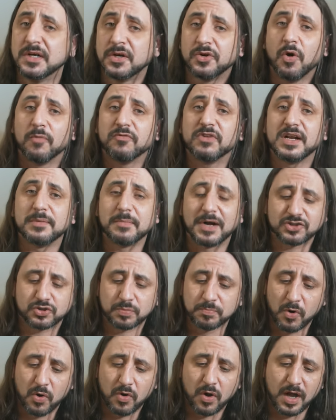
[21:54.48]
Not really
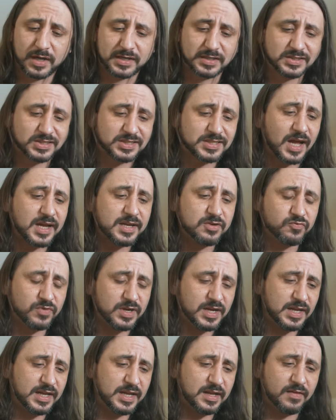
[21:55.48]
much more I can say,
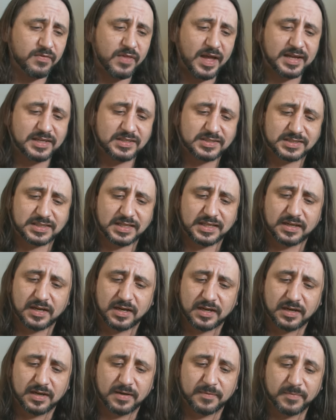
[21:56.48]
really. That is
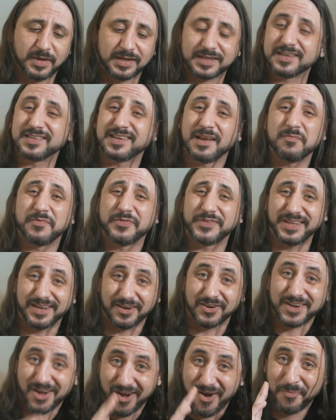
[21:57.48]
the, except for, you
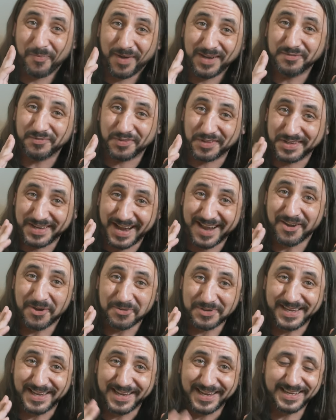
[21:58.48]
know, I can't wait for the
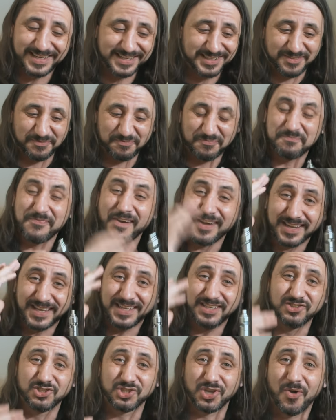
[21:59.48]
nano kit. It's
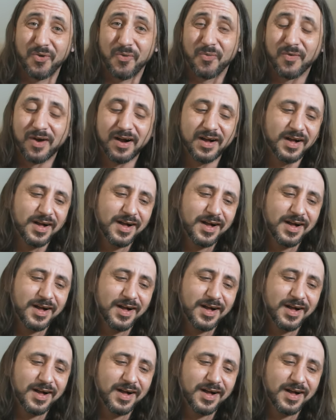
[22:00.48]
fucking tall.